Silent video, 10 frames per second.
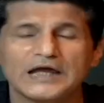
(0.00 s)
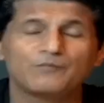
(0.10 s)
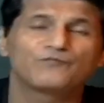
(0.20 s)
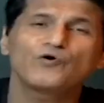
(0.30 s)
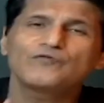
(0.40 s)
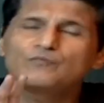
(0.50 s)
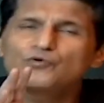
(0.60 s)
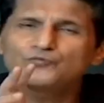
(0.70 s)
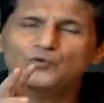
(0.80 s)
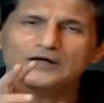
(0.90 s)
and before we
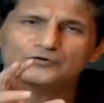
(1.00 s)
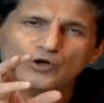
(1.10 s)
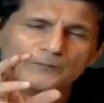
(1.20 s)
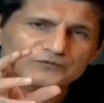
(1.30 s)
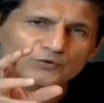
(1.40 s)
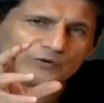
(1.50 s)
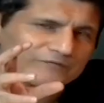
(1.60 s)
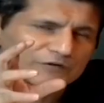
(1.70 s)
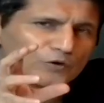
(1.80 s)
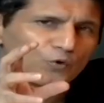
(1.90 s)
move to our top story
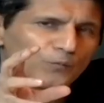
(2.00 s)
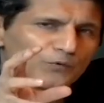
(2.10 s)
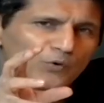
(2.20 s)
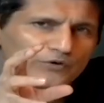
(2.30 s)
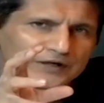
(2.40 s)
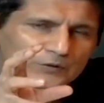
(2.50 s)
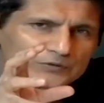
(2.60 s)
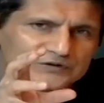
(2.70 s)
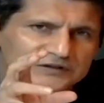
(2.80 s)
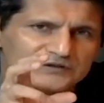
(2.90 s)
with the Oppo Reno
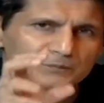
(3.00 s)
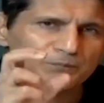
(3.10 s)
6